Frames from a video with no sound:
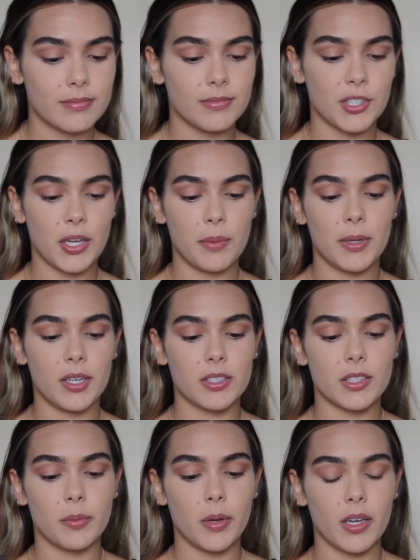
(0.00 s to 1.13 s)
sorry my dogs
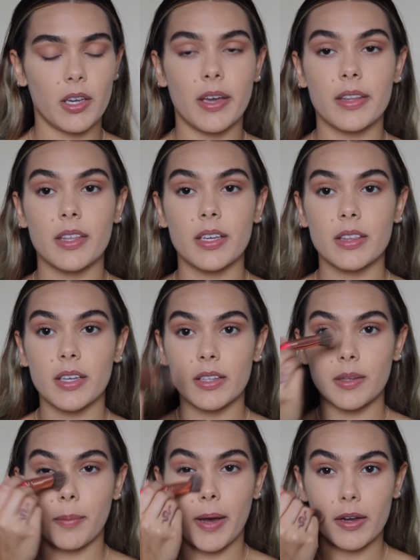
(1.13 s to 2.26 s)
are barking, I think that
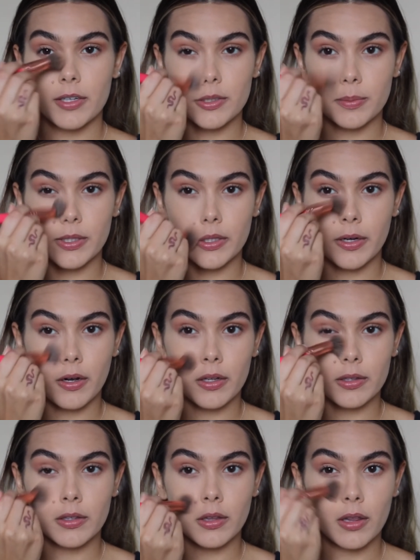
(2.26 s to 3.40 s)
the powder's been there
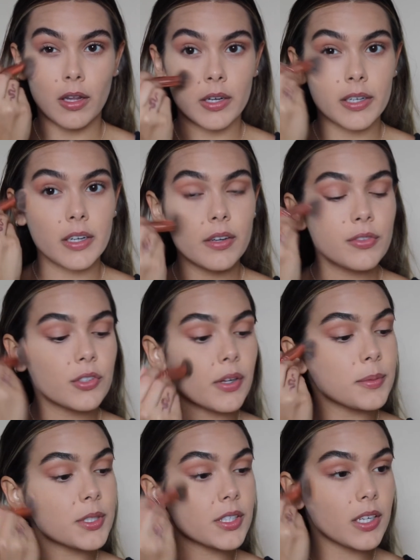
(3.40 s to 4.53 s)
on long enough, so I'm
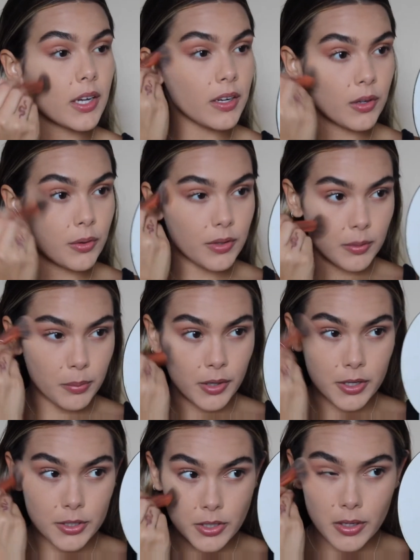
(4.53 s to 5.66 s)
just gonna kind of go with a
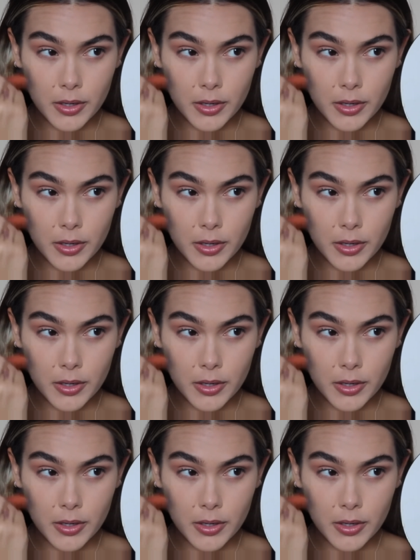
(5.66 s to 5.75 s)
brush